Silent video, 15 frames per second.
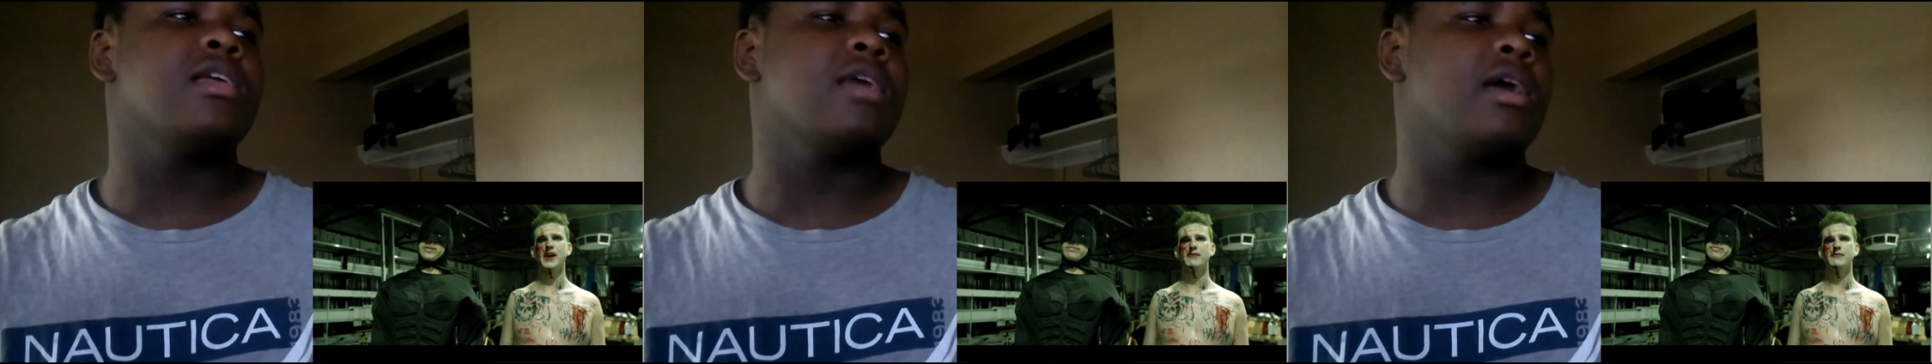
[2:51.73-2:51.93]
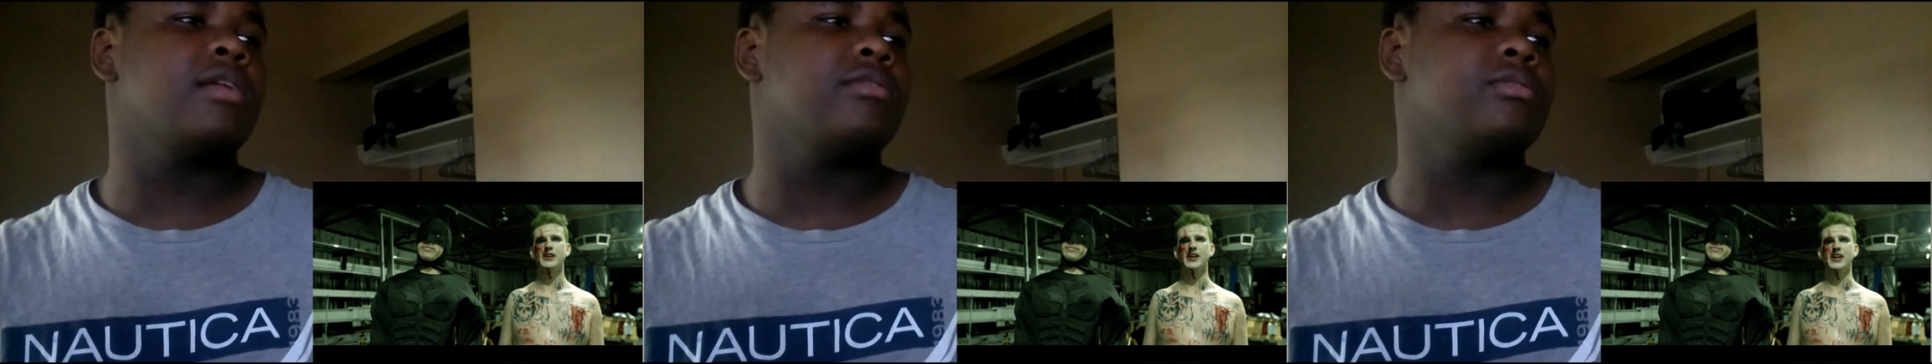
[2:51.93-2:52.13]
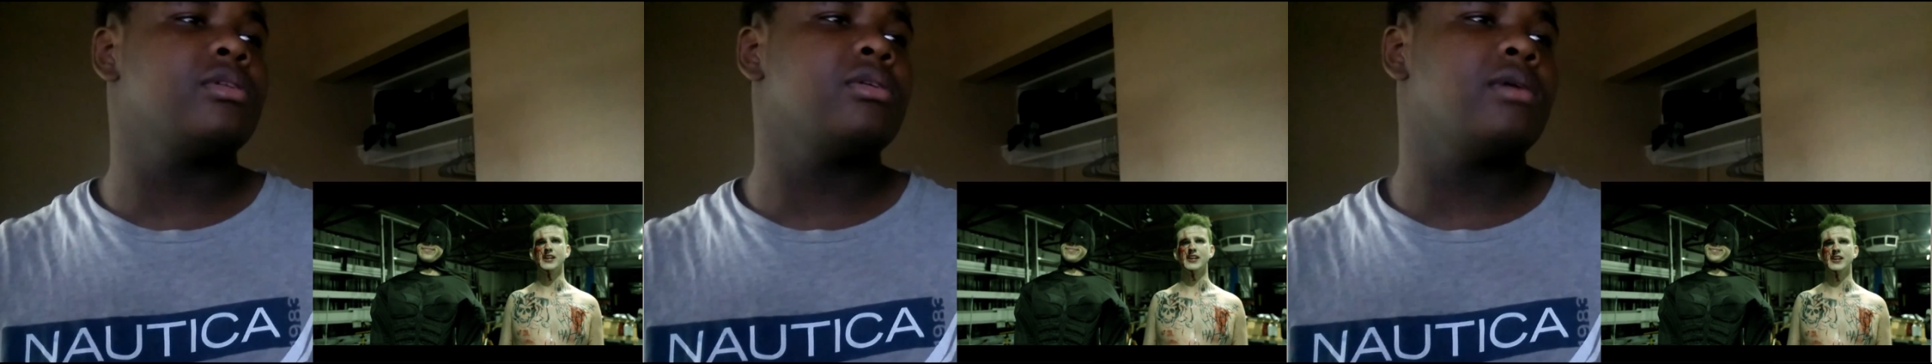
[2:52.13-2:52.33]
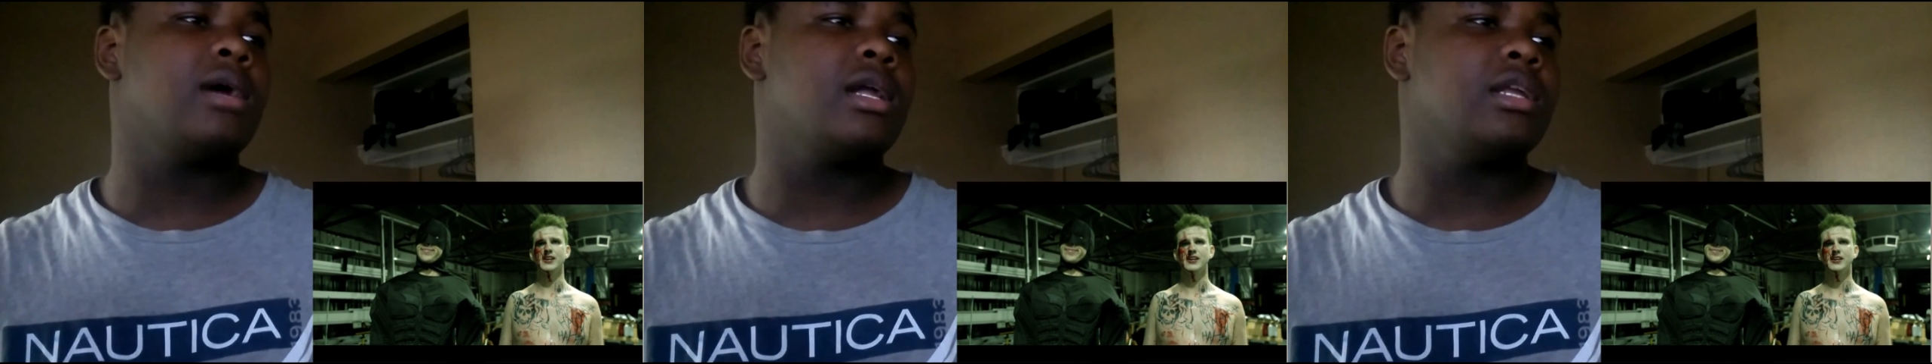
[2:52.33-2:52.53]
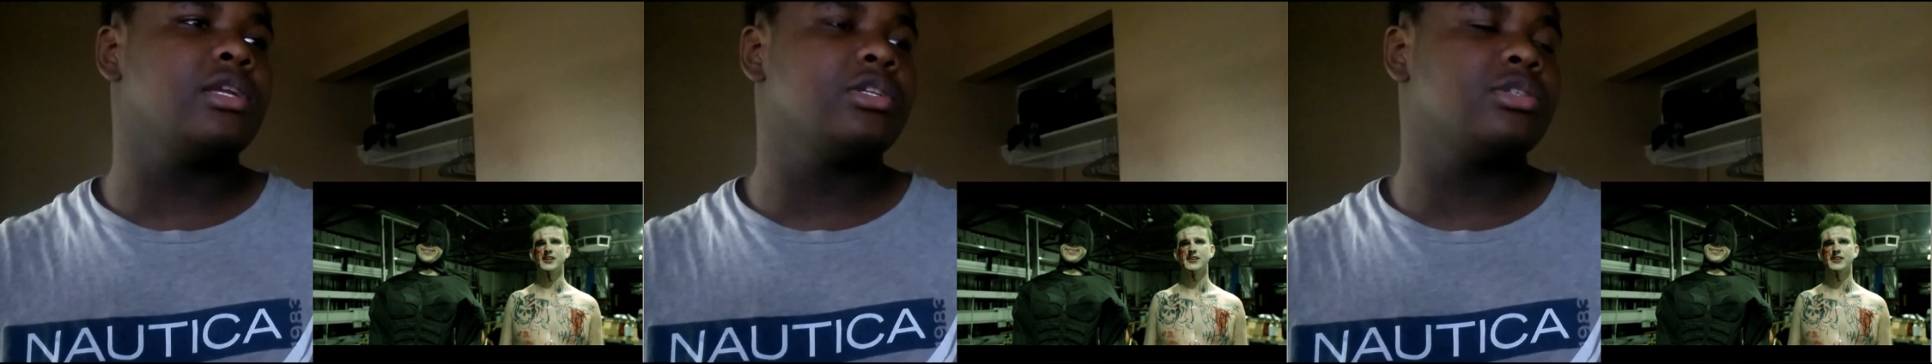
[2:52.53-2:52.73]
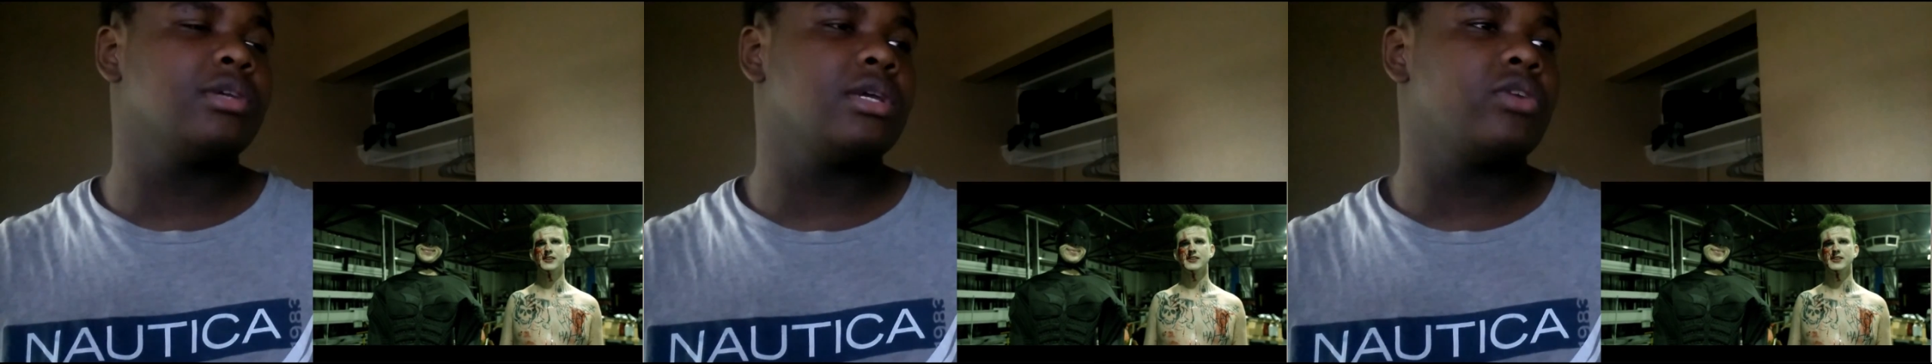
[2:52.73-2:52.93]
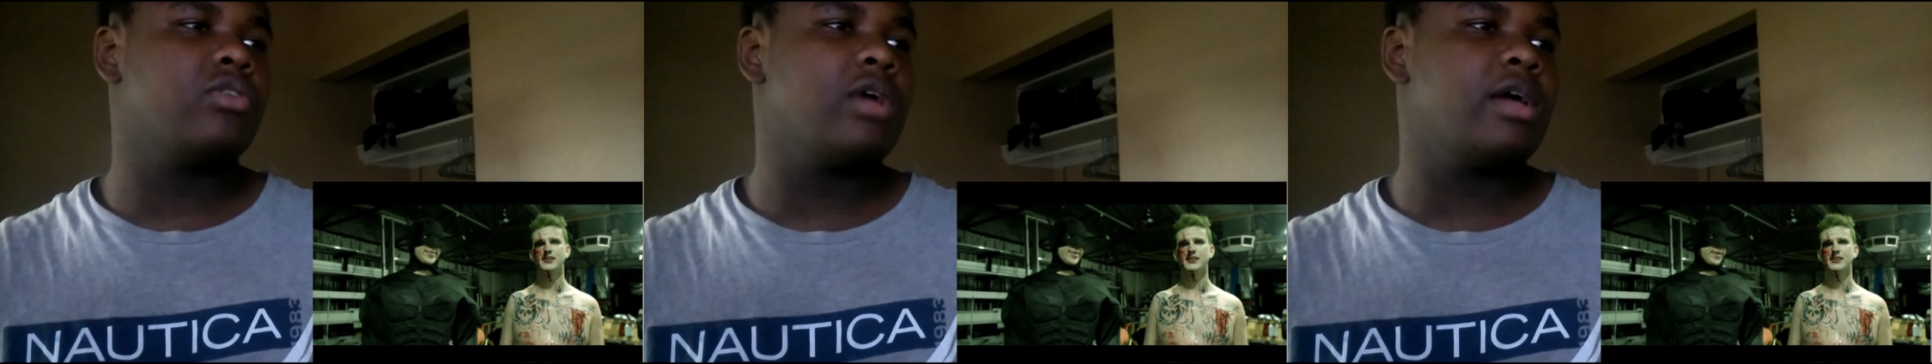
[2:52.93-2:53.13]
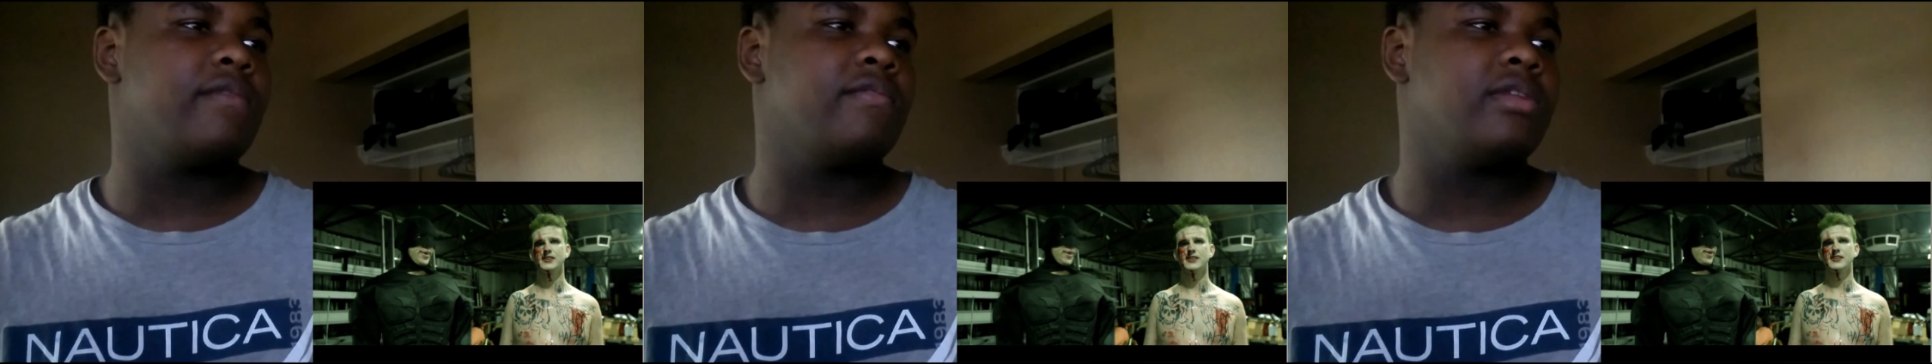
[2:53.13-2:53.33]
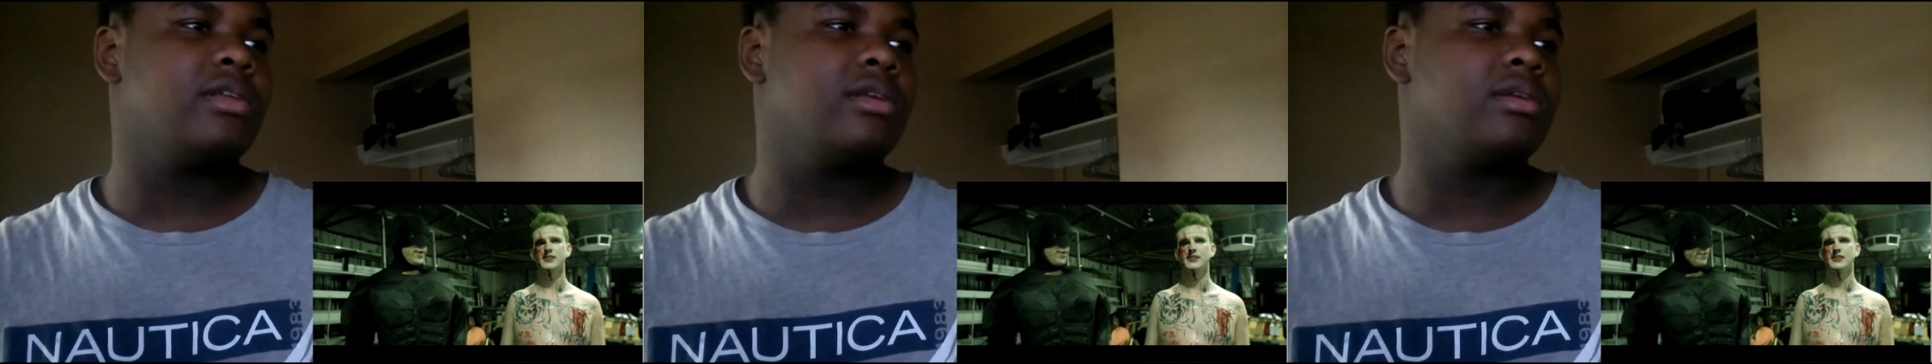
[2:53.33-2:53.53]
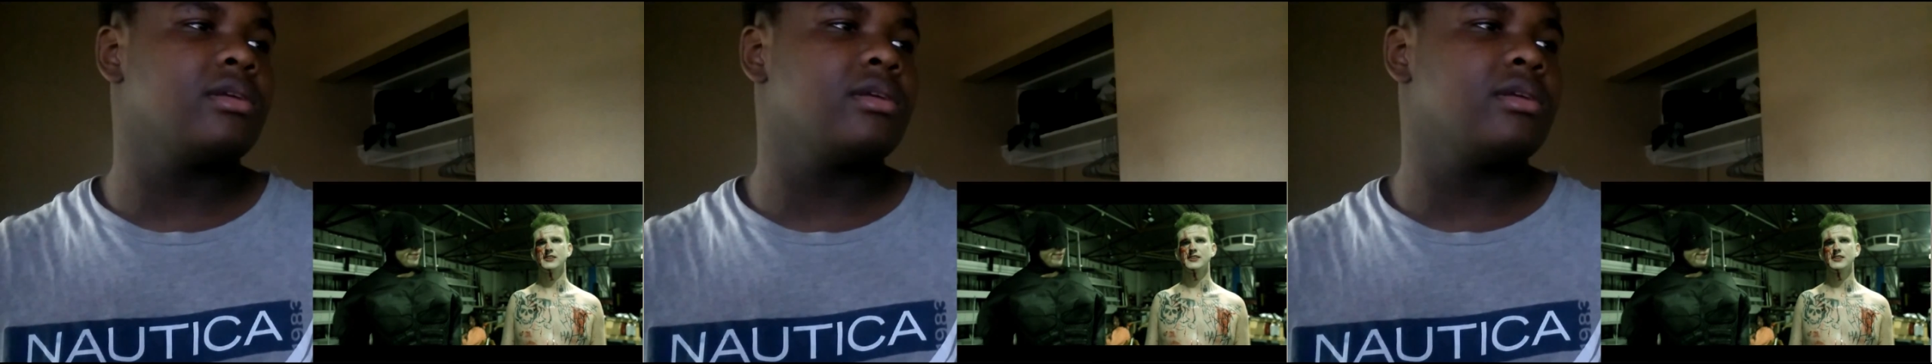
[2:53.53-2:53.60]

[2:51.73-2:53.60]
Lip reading: I don't know how they trick gravity.